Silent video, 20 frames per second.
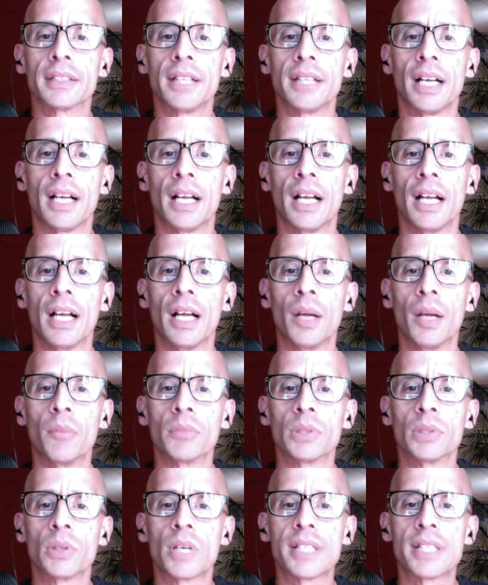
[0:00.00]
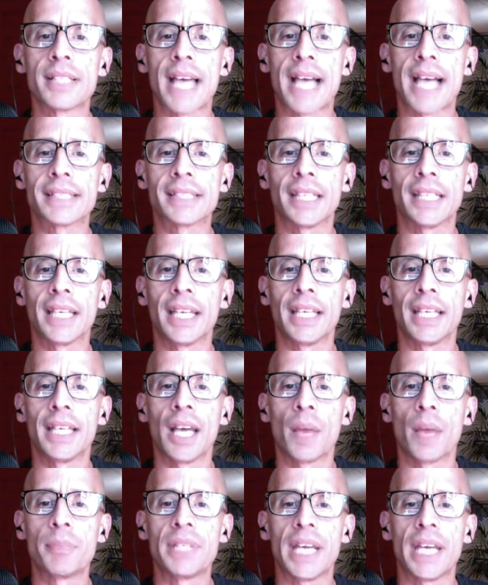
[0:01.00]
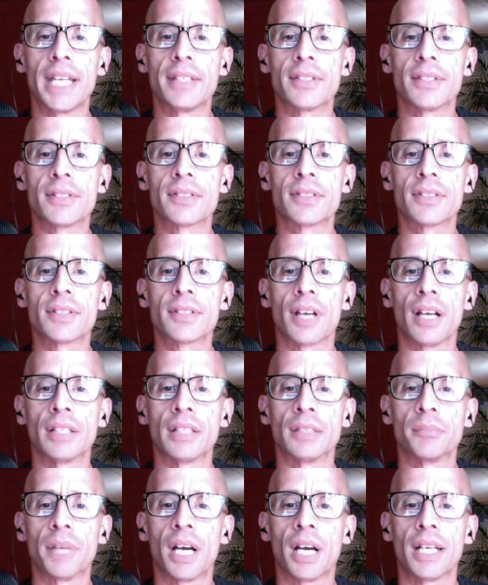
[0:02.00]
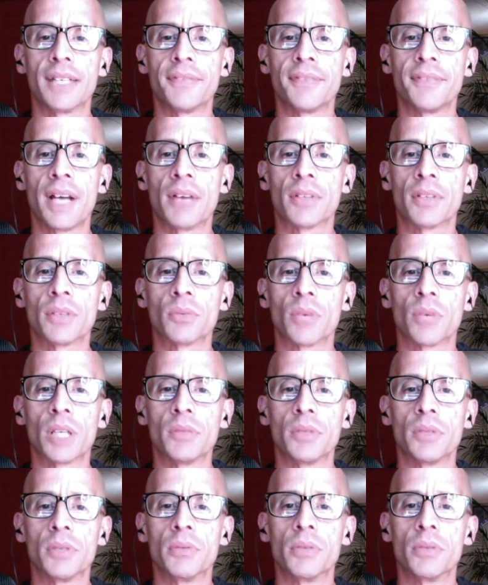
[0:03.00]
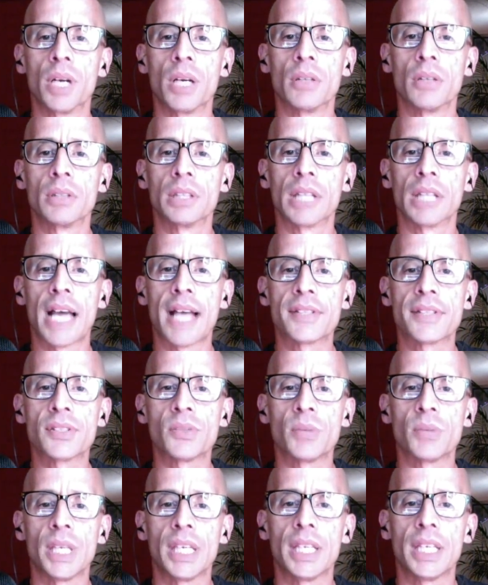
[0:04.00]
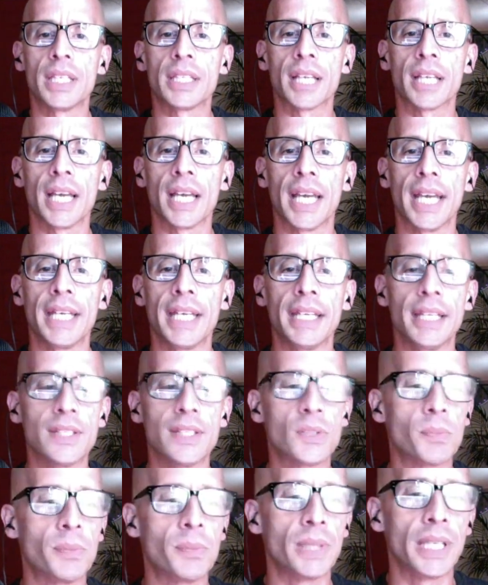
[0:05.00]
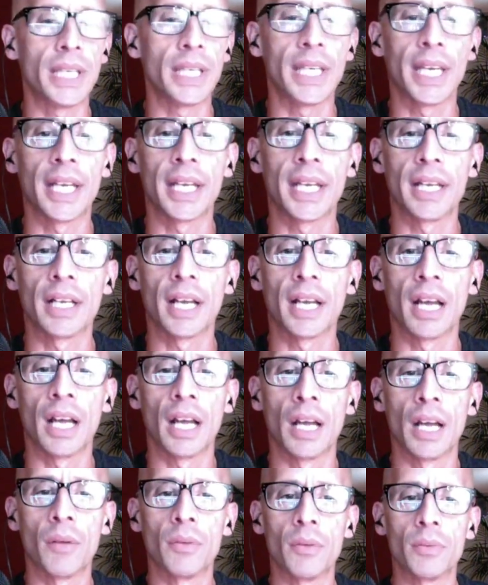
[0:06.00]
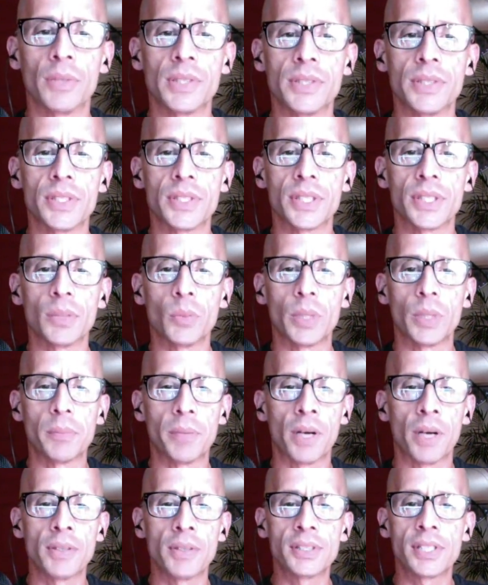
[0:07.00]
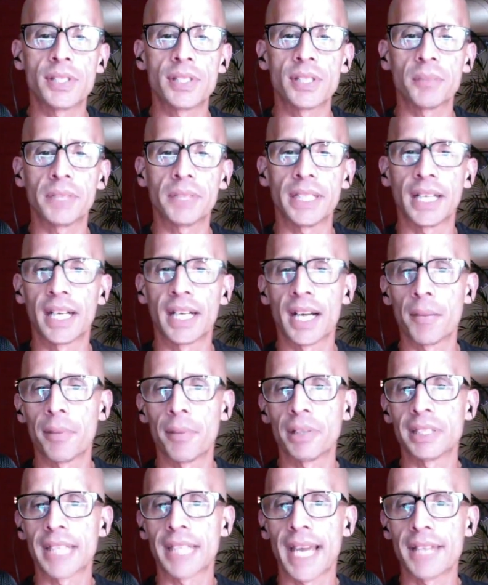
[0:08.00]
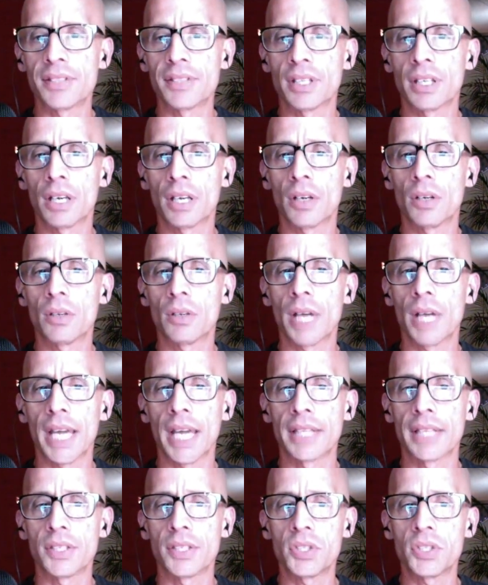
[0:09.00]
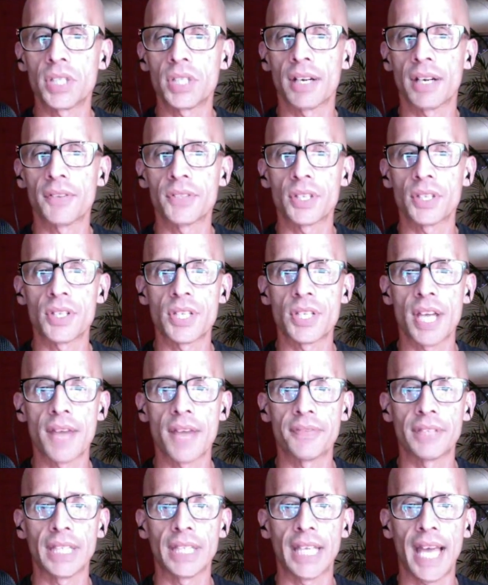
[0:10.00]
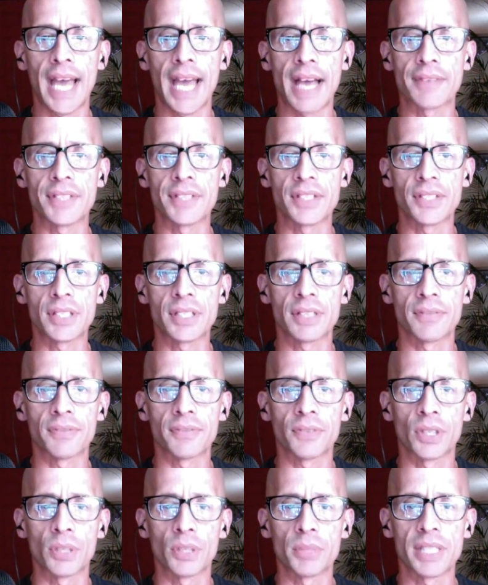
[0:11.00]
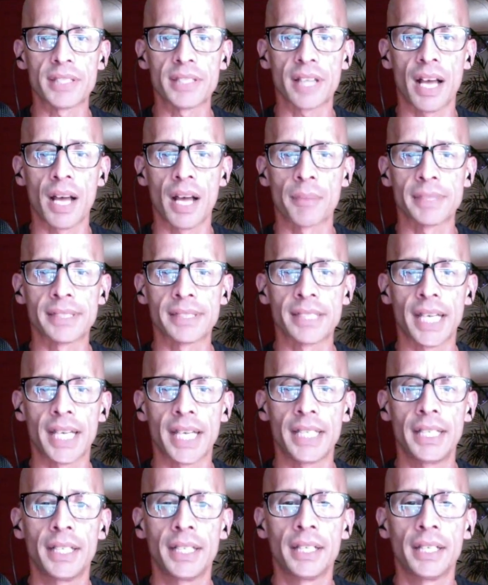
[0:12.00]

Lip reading: Laura's asking any updates on the body found on Redwood Road last week. It is being, we posted something a couple days ago, and the sheriffs are definitely have this confirmed. It's a homicide.